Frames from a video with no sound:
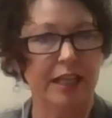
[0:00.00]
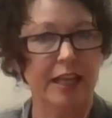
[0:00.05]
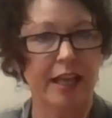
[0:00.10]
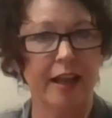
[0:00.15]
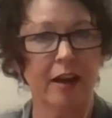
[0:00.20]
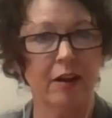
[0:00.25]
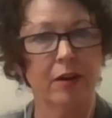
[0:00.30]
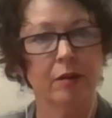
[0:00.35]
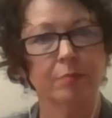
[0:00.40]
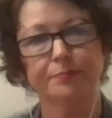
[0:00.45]

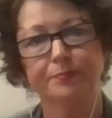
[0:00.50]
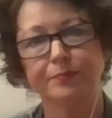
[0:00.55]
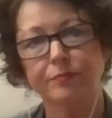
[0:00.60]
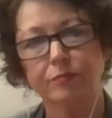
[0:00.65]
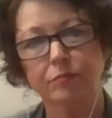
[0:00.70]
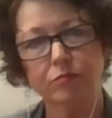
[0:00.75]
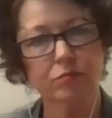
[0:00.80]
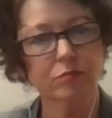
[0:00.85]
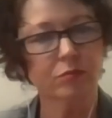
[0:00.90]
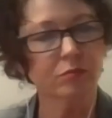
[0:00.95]
care,
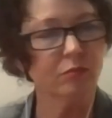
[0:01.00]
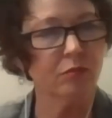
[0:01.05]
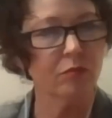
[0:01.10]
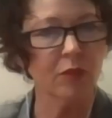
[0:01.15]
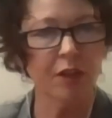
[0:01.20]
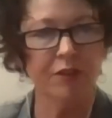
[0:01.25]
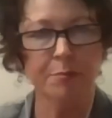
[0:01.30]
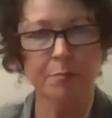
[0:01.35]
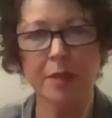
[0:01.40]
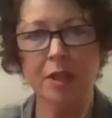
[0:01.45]

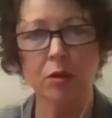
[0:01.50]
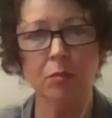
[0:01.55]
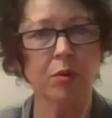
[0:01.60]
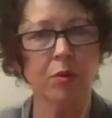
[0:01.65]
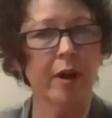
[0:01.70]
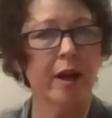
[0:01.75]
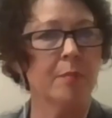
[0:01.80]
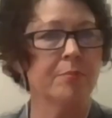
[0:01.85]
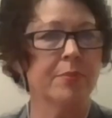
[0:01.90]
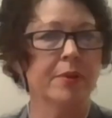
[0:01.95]
meal
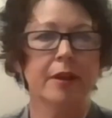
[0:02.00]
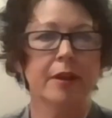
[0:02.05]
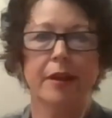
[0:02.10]
prep,